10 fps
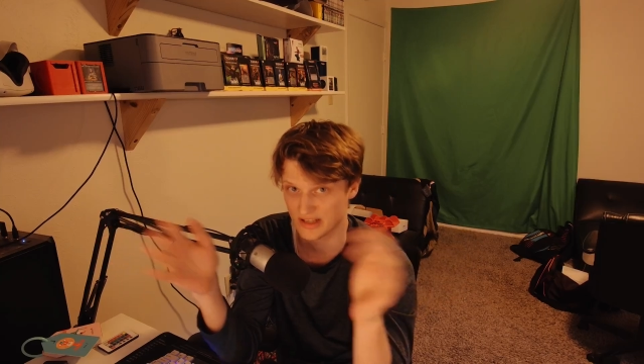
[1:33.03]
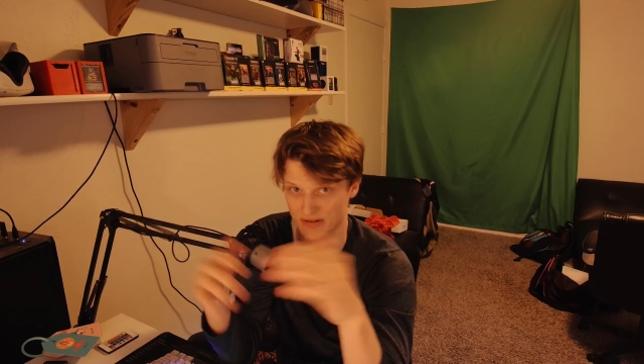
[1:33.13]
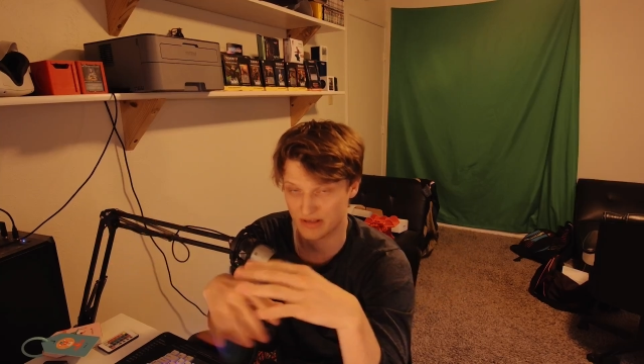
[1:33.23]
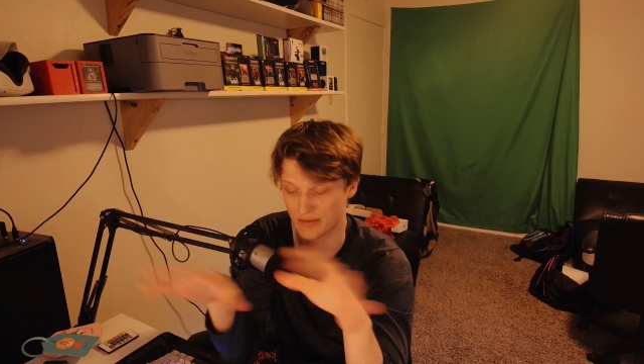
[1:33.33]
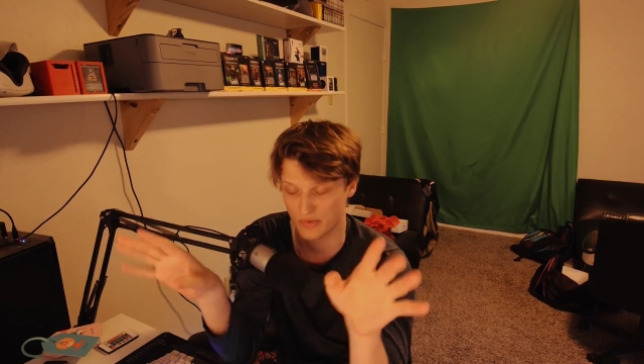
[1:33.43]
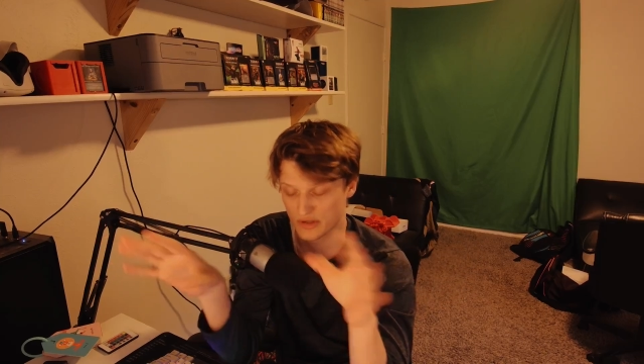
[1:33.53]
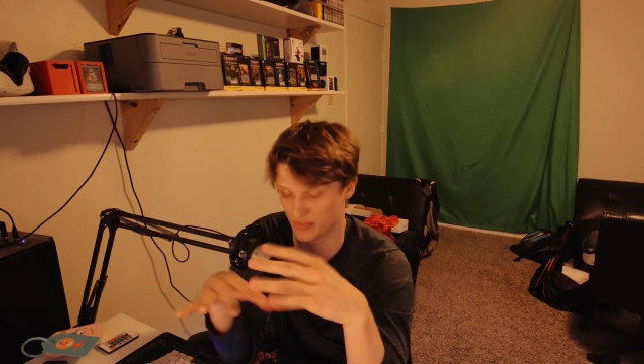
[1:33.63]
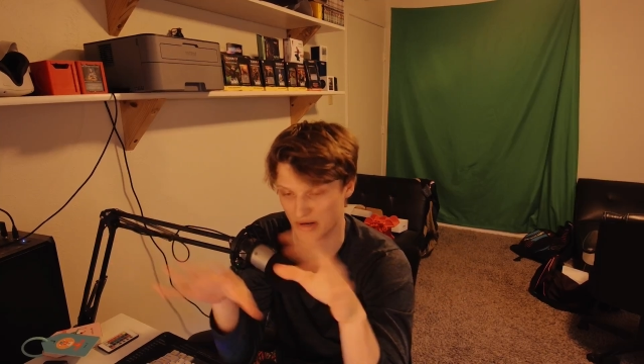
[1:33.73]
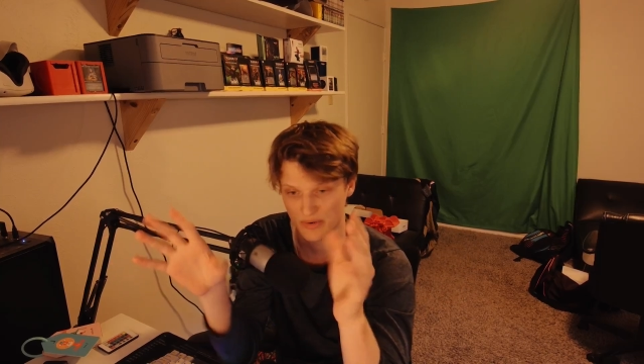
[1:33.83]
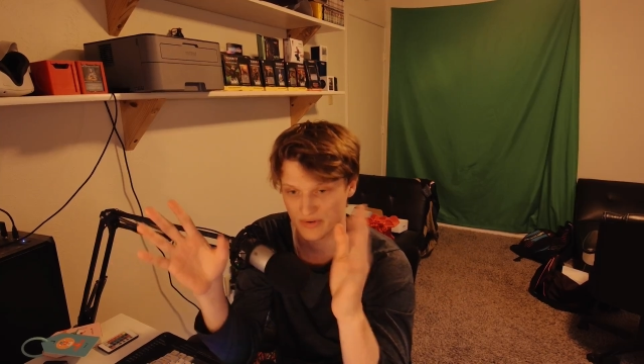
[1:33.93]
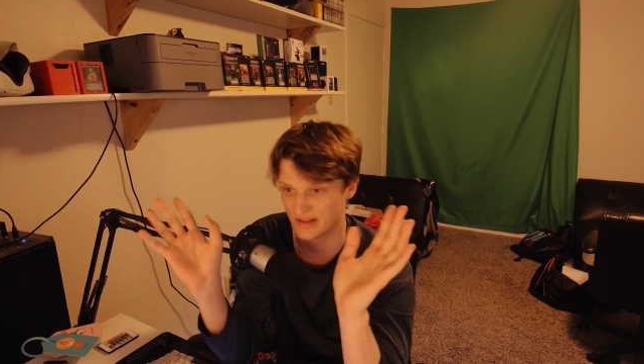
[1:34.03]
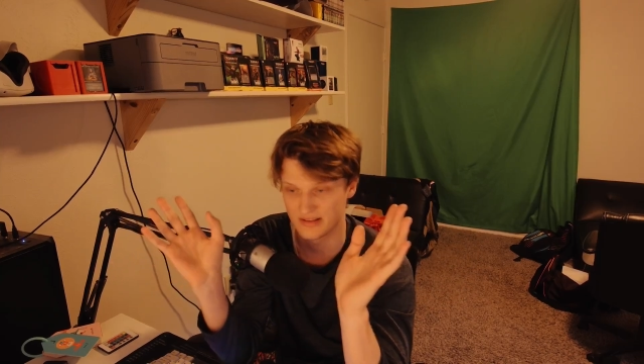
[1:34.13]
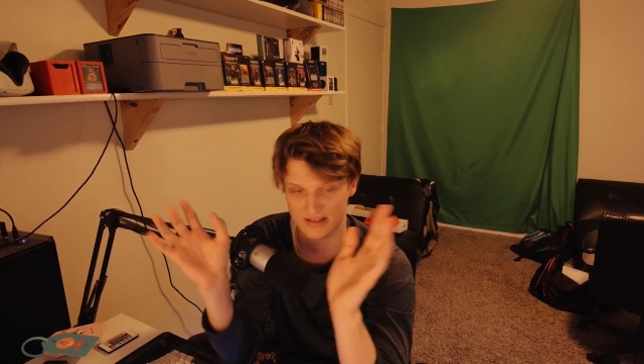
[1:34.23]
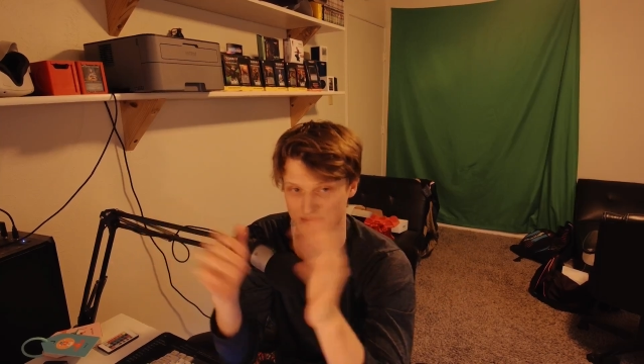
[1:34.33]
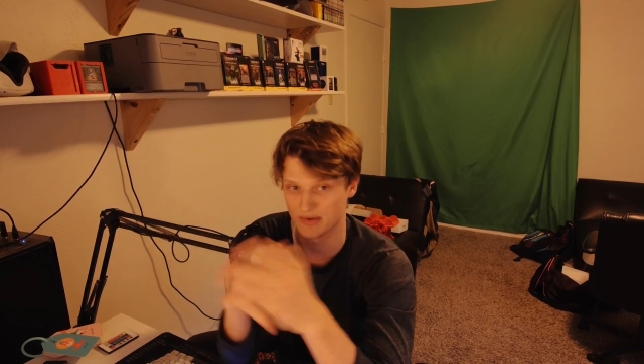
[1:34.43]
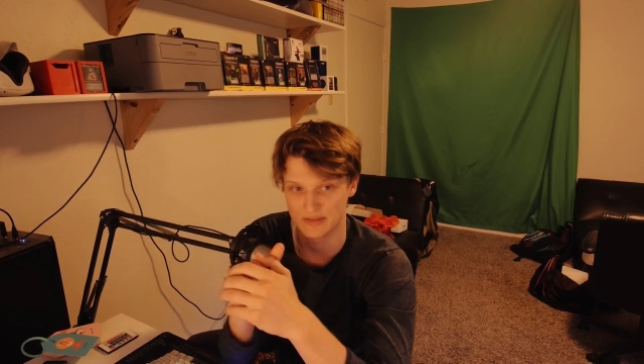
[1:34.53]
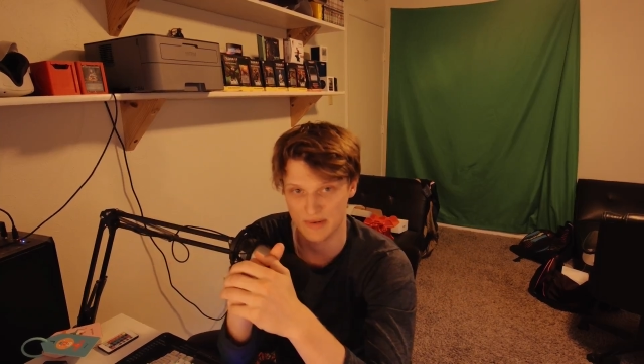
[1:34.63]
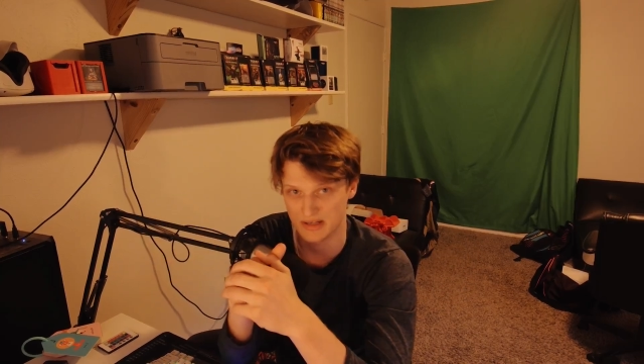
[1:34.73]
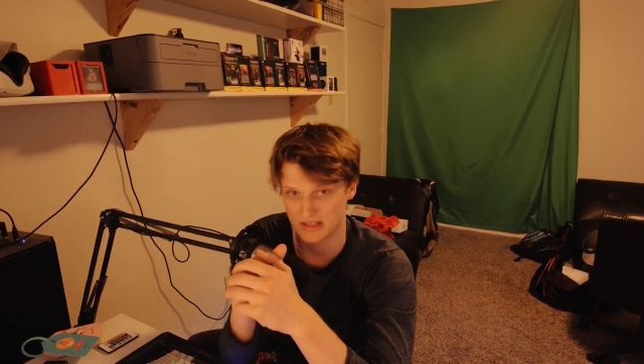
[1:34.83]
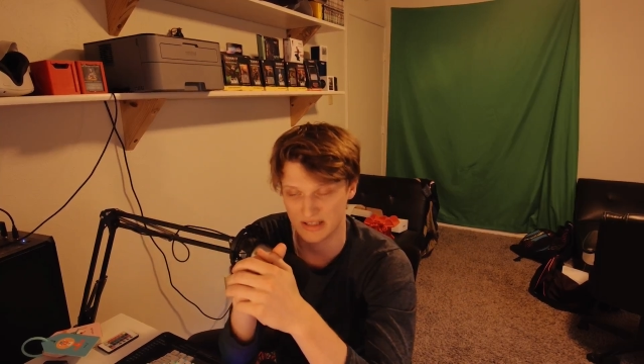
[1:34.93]
Like, the keyboards break within 6 months,
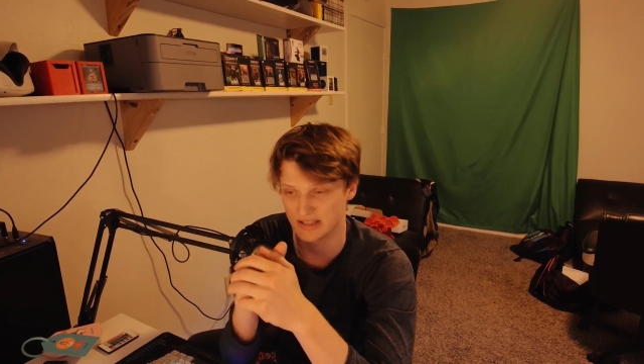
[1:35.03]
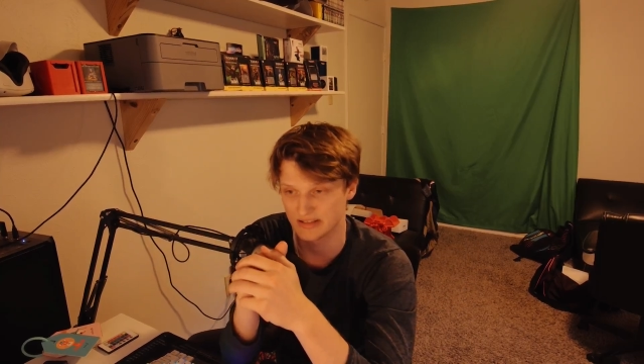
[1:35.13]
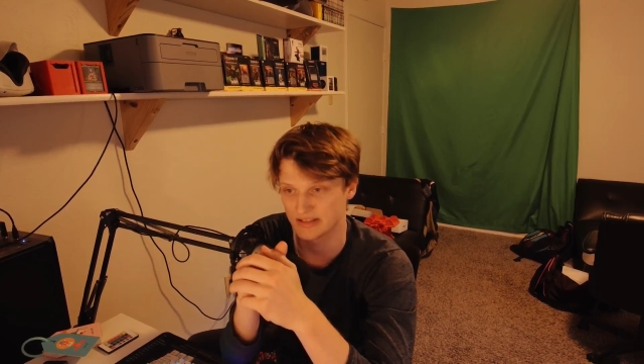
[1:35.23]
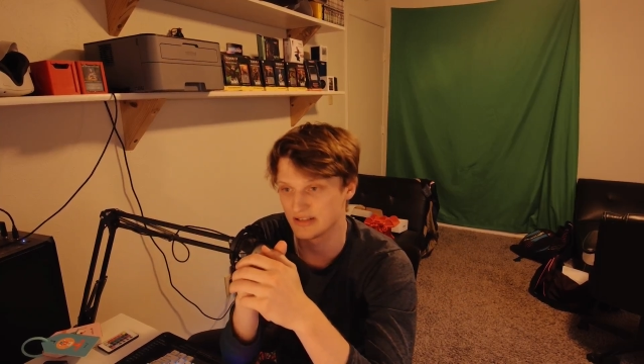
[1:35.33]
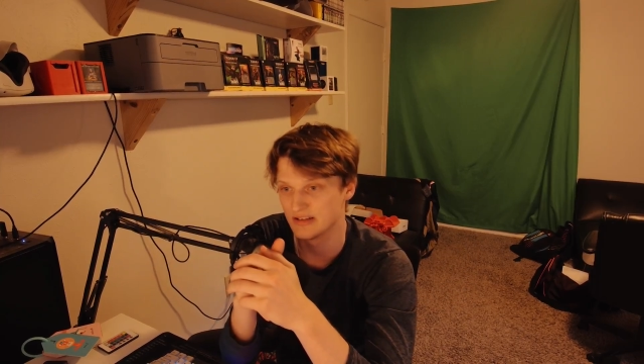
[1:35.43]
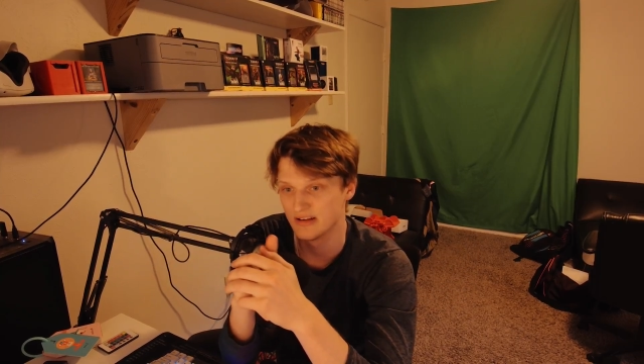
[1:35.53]
basically, easily.